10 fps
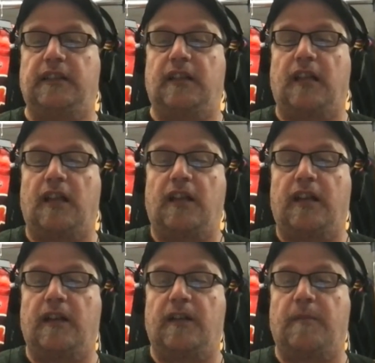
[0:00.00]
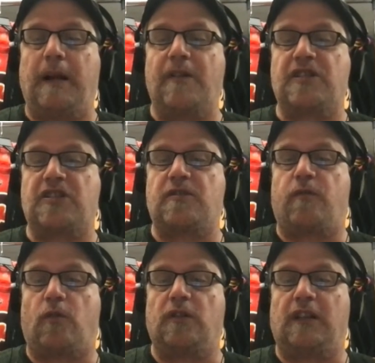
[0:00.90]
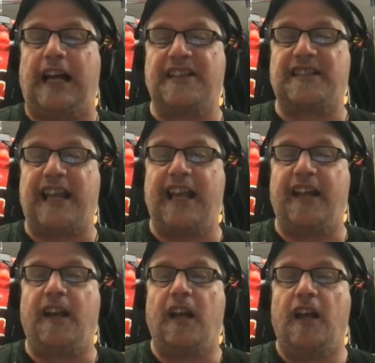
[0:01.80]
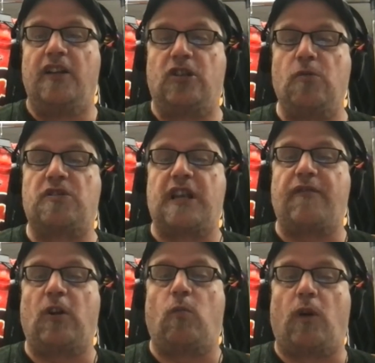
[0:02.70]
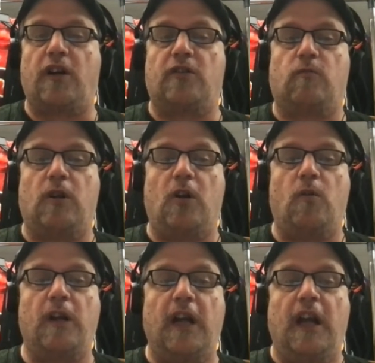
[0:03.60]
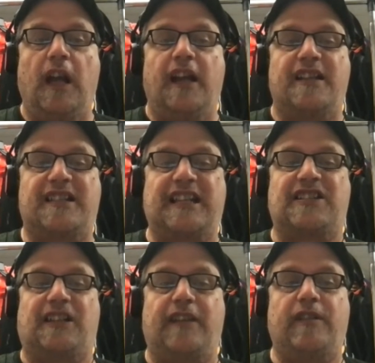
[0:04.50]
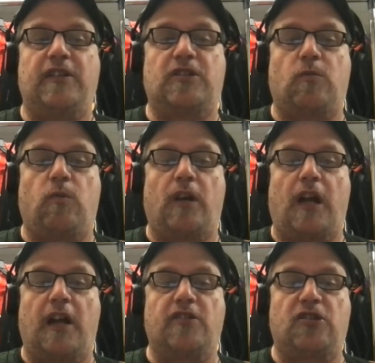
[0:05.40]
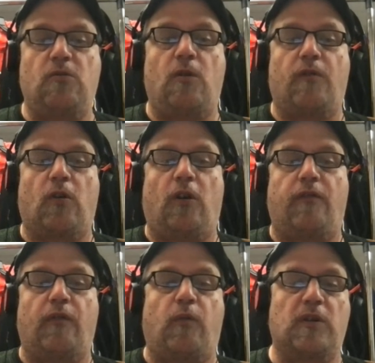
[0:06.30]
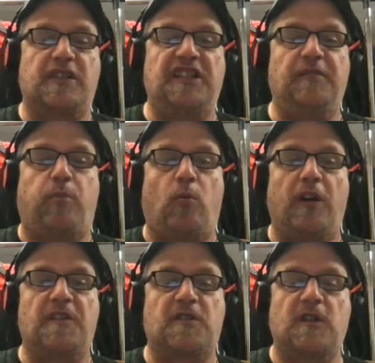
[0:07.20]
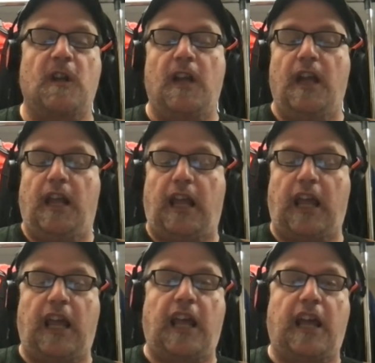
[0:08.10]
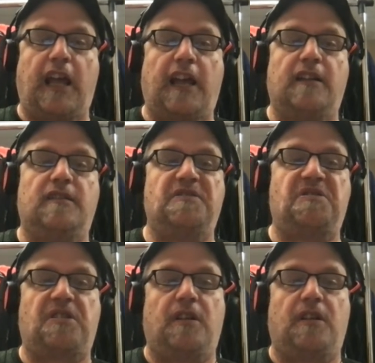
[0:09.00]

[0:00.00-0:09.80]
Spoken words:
they're now 6-4 in the last 10, 2-7-1 on the road, 6-11-2 overall for 14 points, and